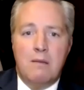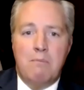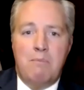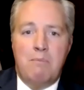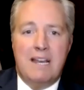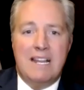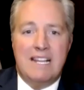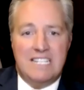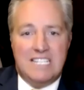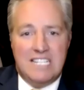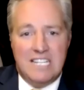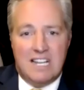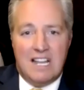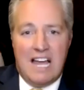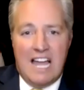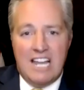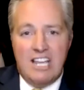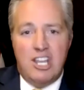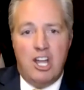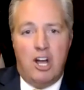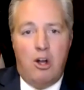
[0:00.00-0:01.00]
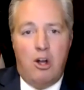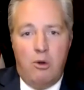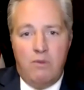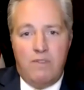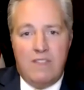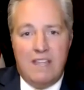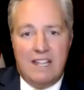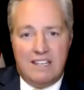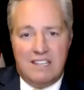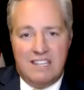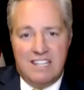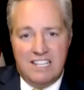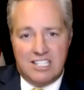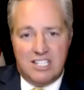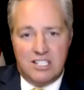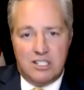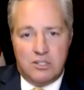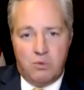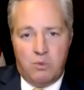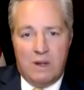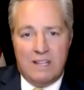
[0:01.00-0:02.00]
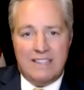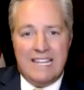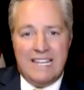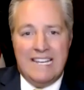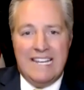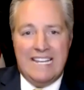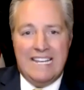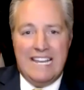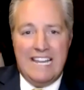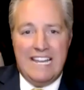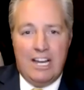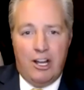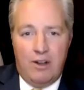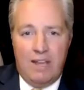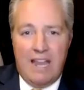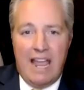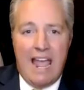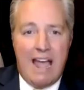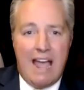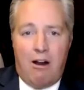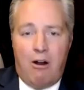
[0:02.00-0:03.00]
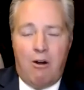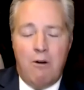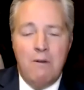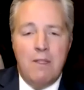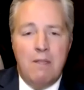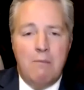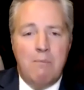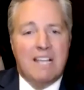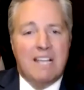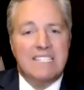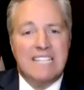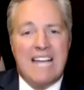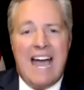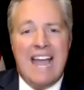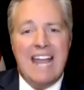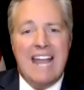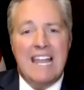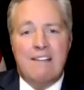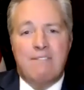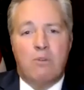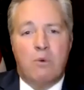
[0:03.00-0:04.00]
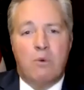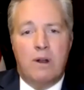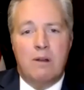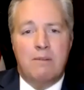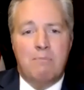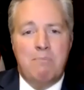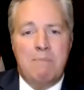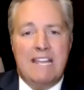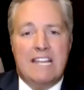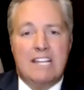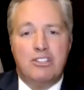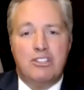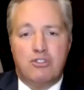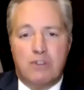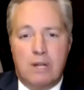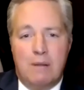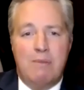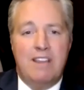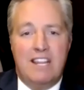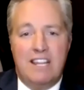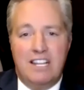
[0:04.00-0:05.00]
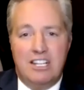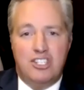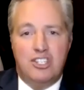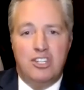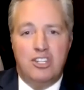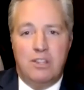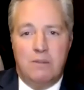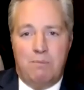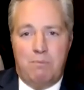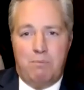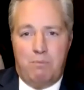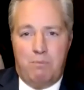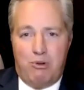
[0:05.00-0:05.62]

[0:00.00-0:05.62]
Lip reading: But until I know that this is what they need to hear now, because I never want to be contributing to the